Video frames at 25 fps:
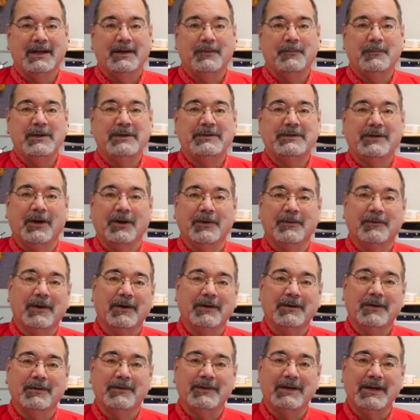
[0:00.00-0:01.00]
We turn around
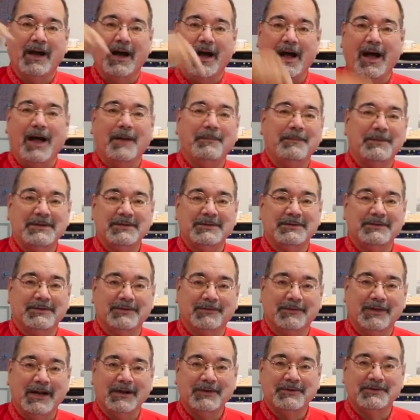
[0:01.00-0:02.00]
and go the opposite
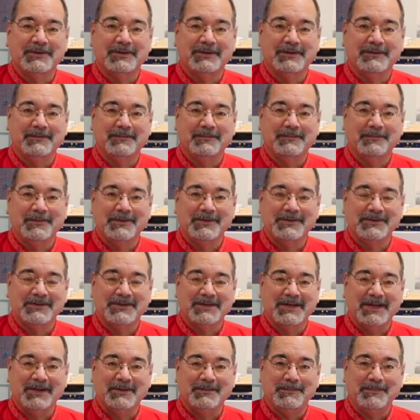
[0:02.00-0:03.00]
direction with a
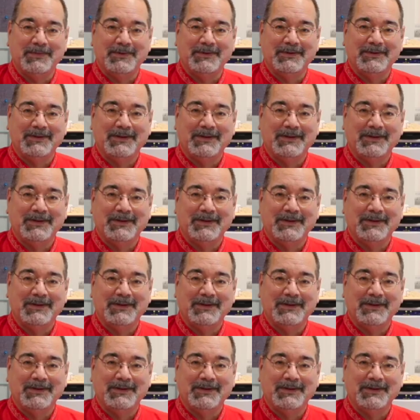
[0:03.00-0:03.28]
skip,